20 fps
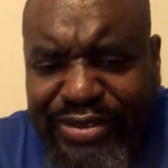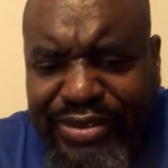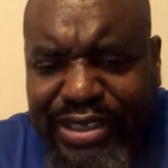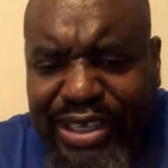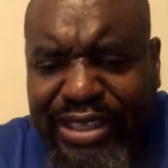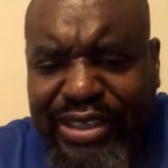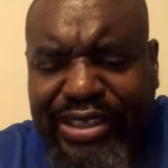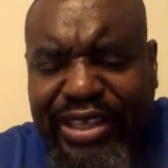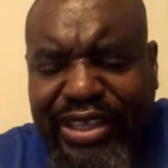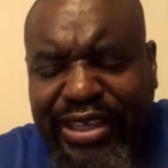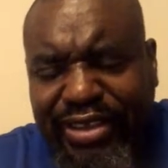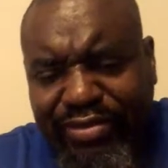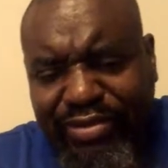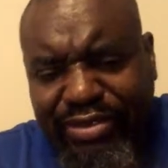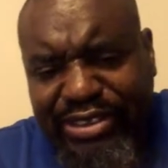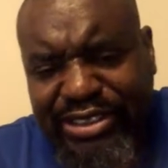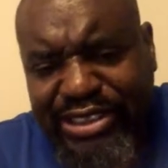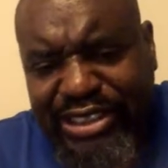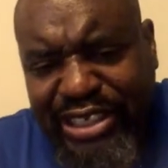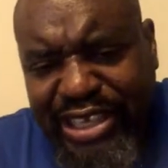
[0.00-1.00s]
I think it
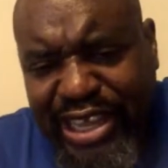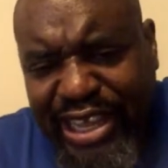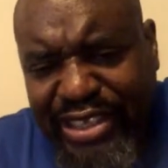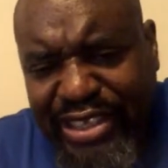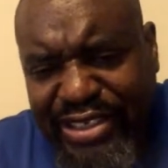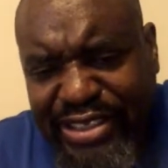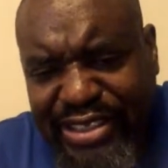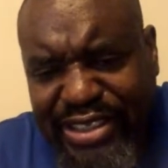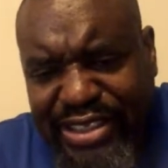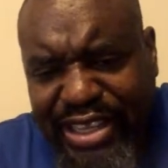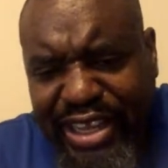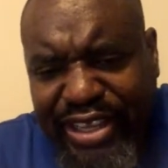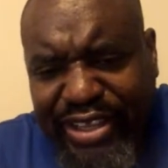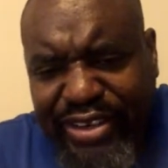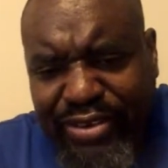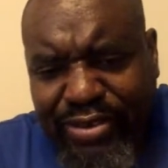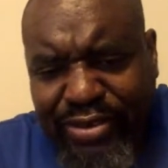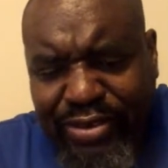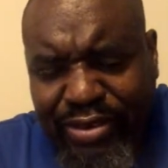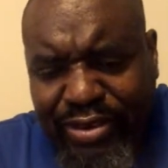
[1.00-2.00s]
was last night
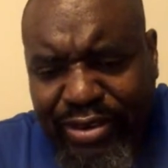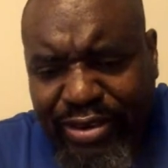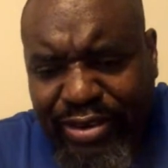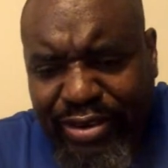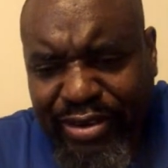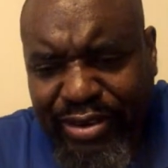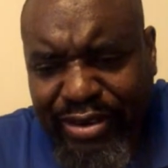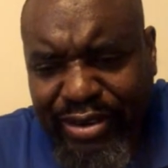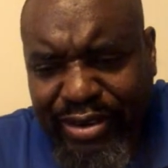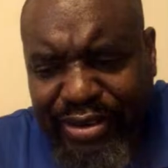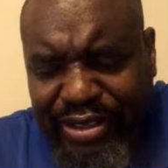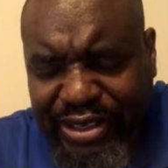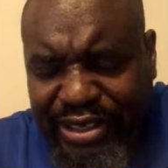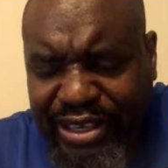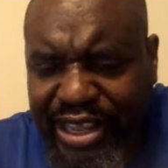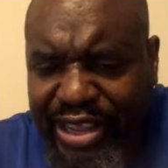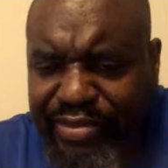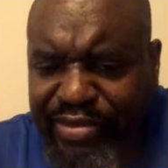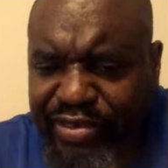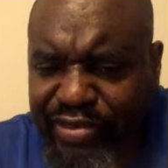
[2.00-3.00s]
or the
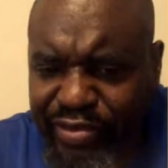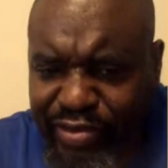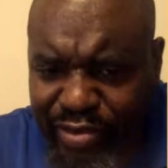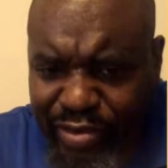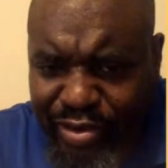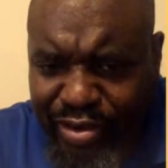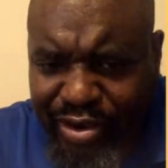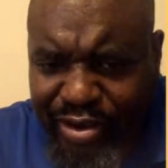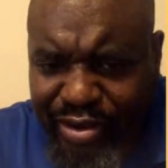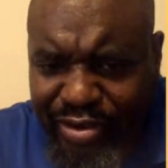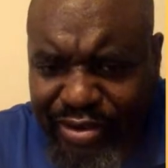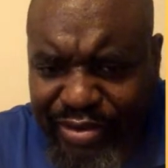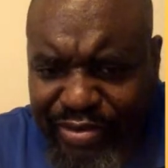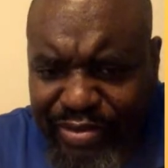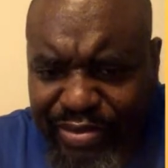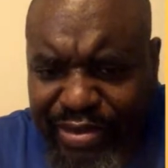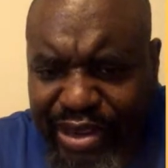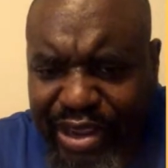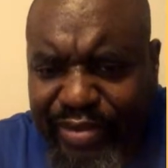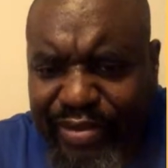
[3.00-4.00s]
day before.
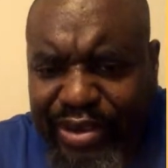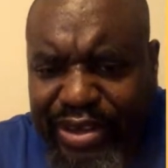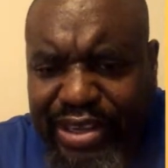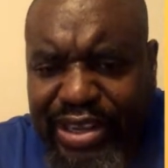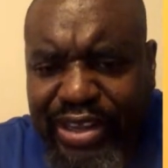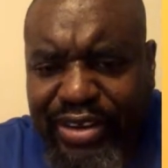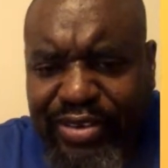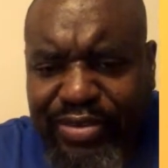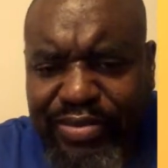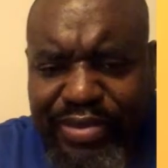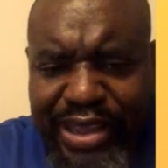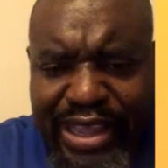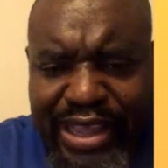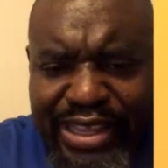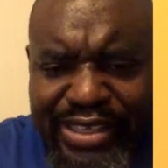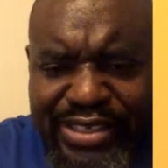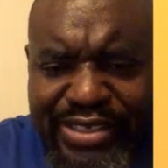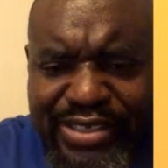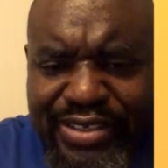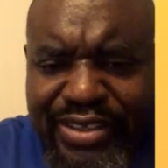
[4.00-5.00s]
Mike McCallum
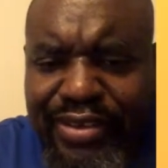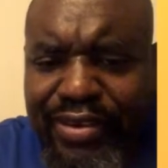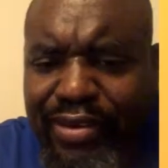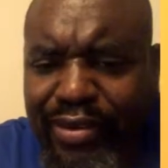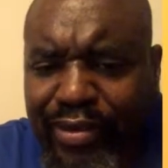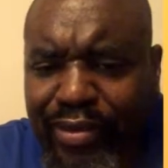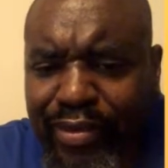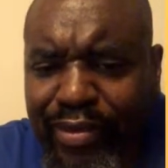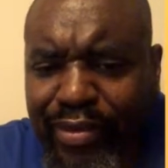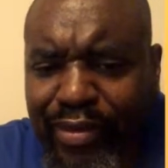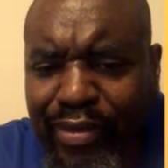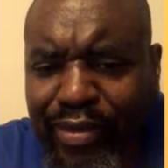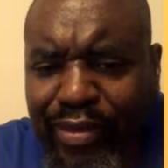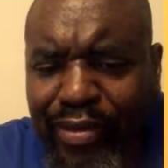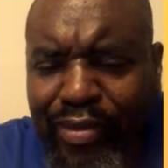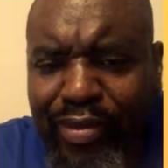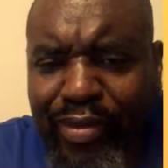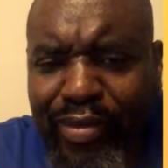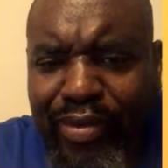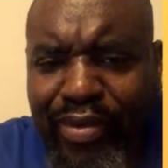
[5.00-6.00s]
passed.
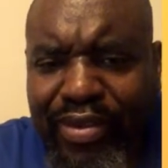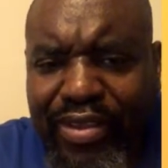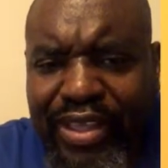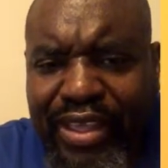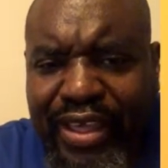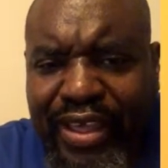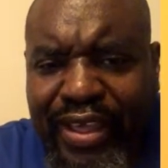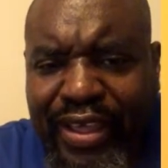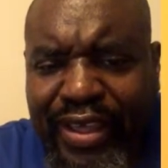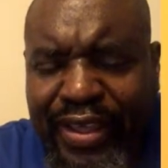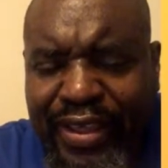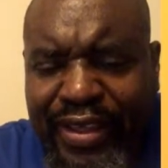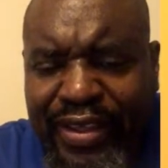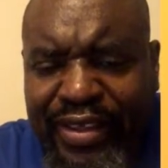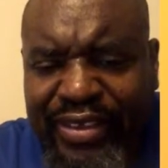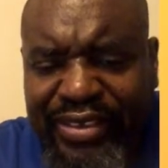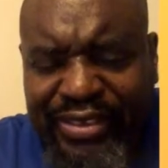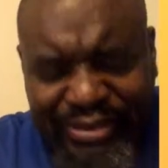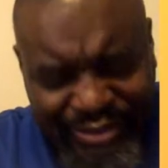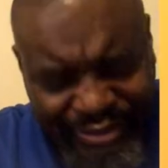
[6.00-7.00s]
Yeah,
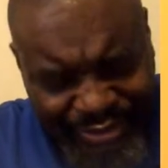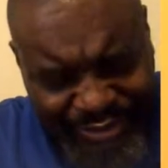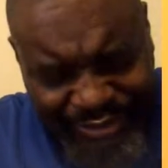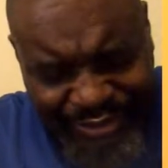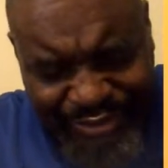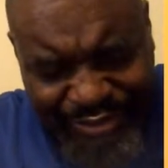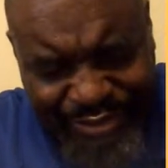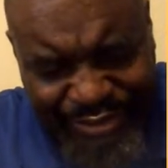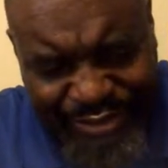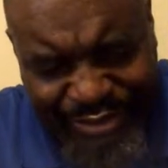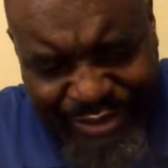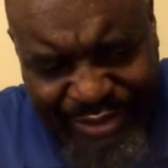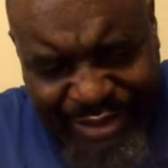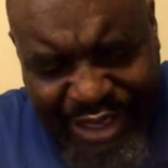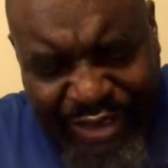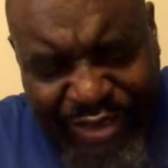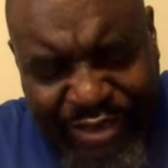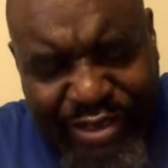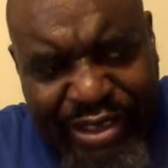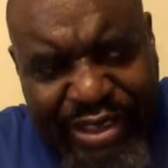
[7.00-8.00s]

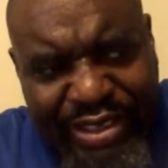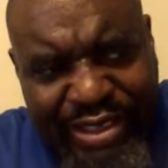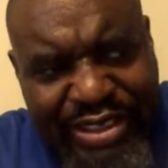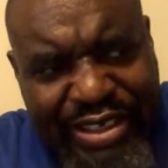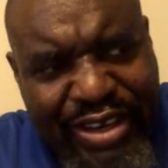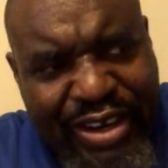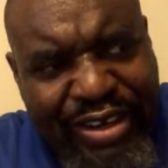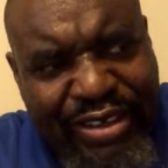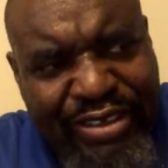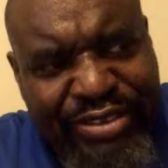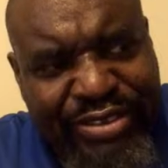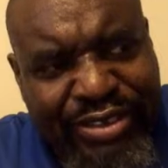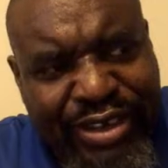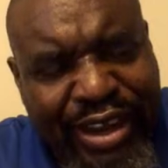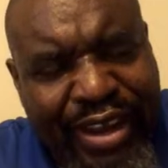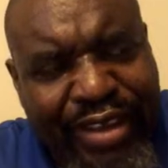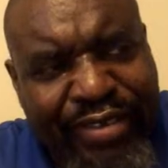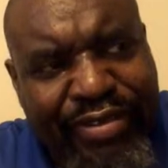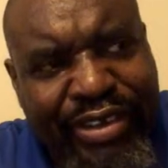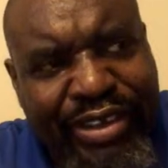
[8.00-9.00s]
he was in his car
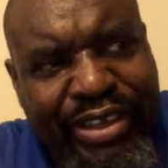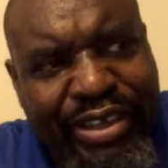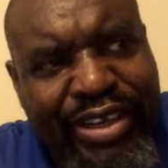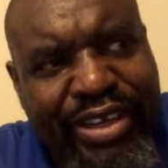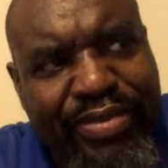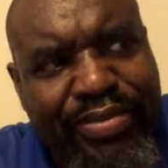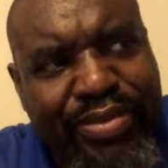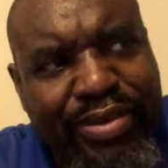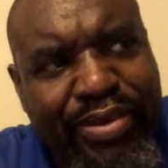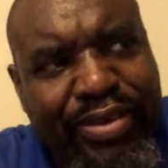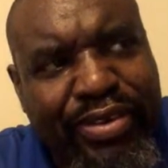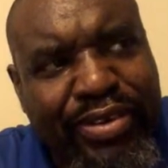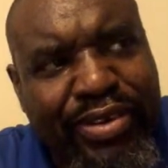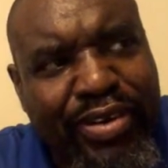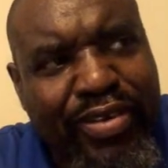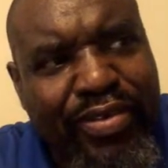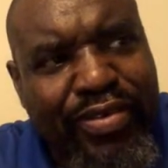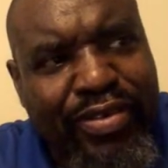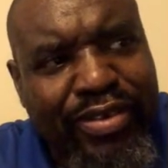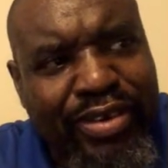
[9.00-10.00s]
driving, then he pulled
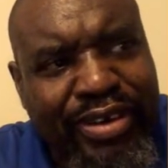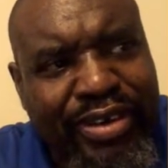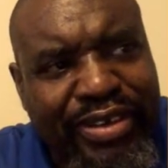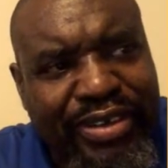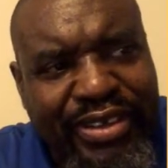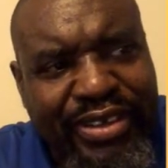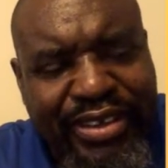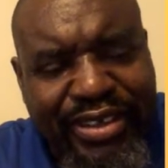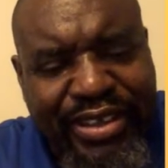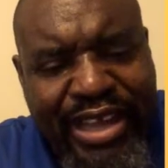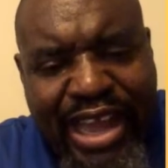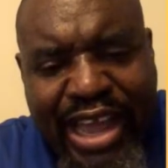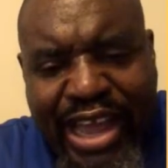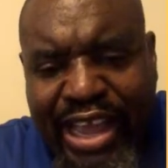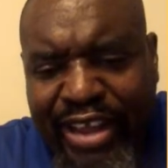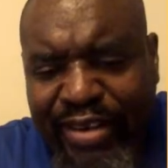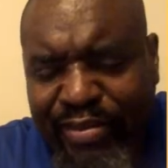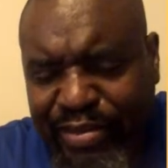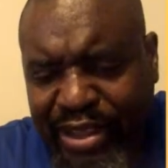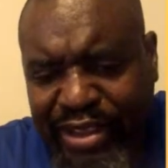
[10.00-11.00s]
over and
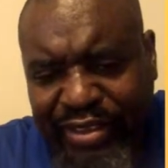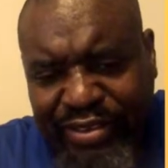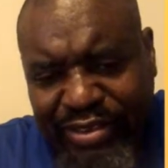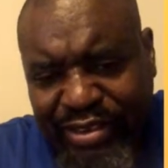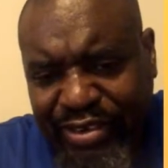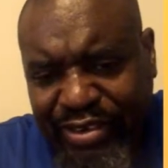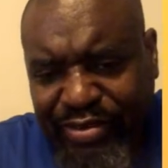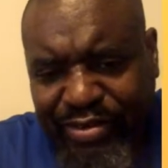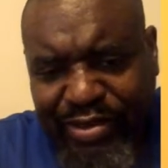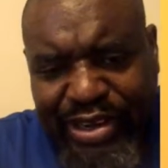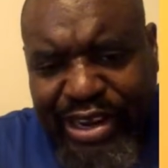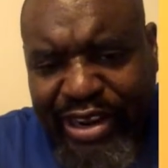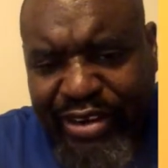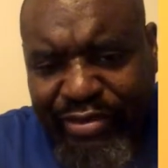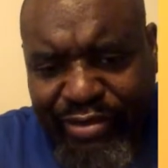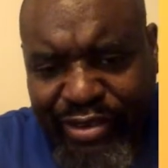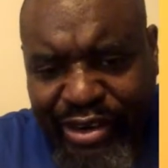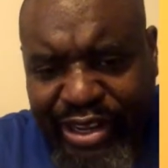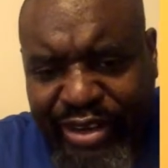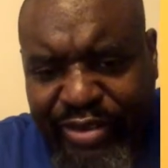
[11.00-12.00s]
died, based on what I
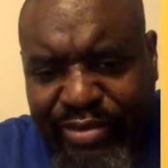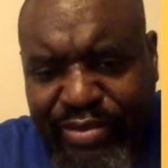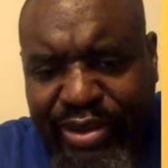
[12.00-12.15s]
read.